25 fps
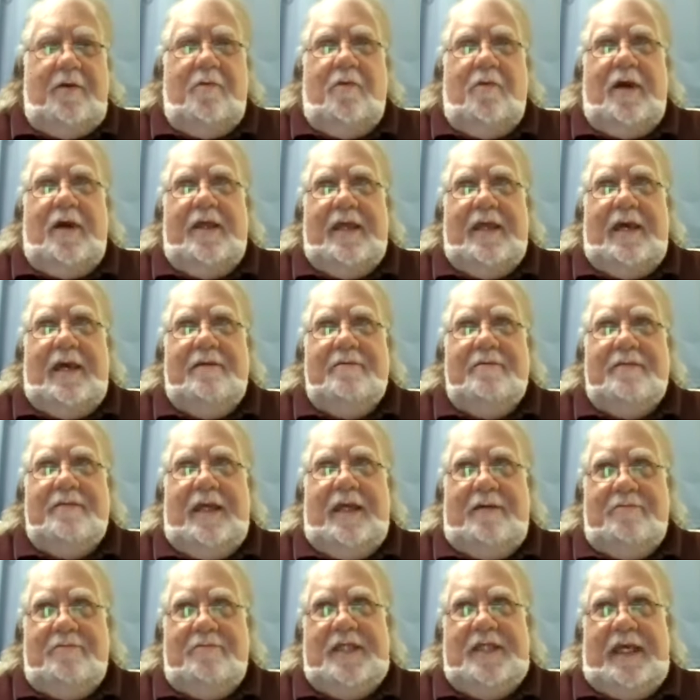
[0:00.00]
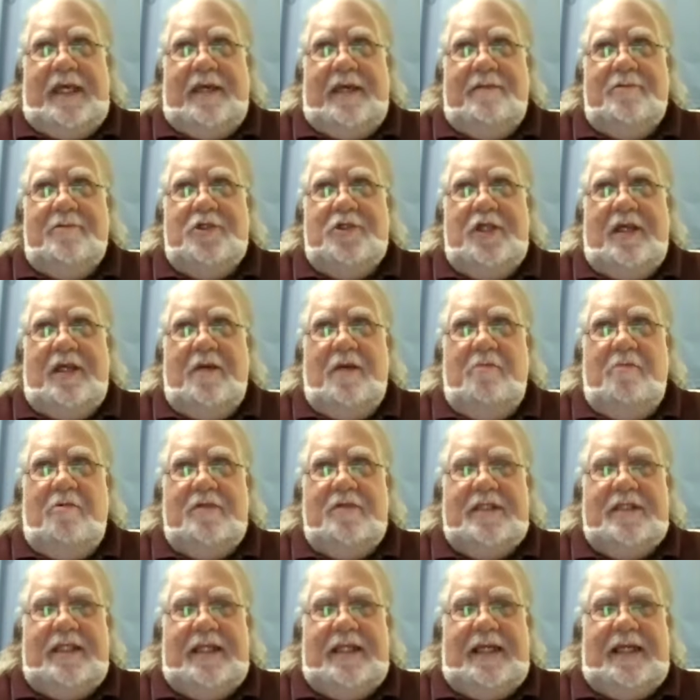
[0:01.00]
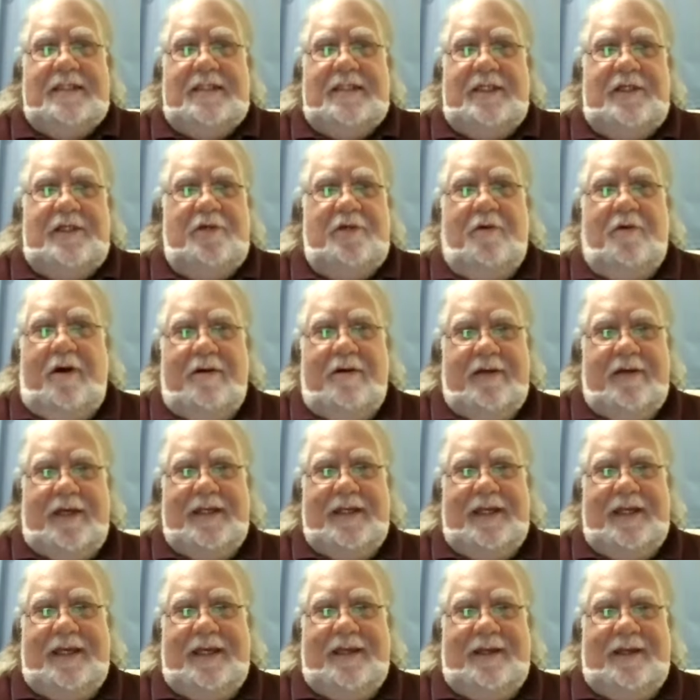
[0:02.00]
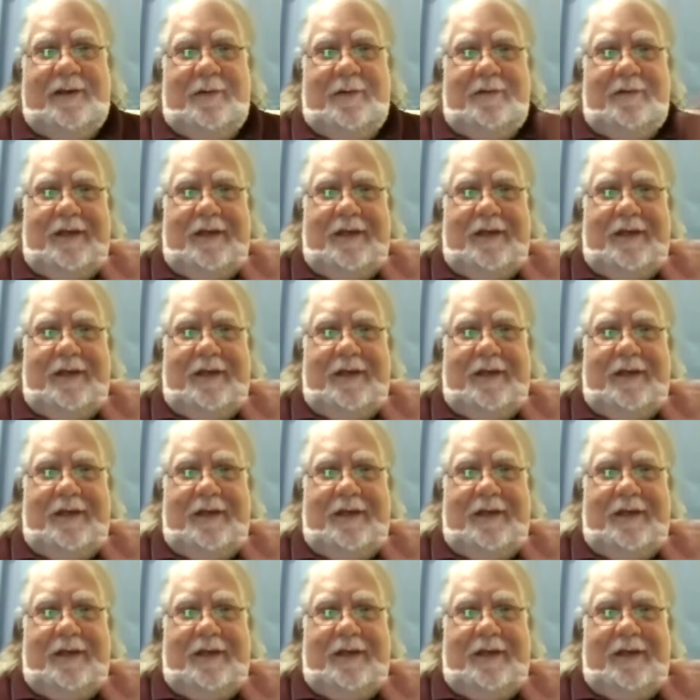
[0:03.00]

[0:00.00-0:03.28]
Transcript: Well, that was it. She come over and said, that's it. You all got to get out,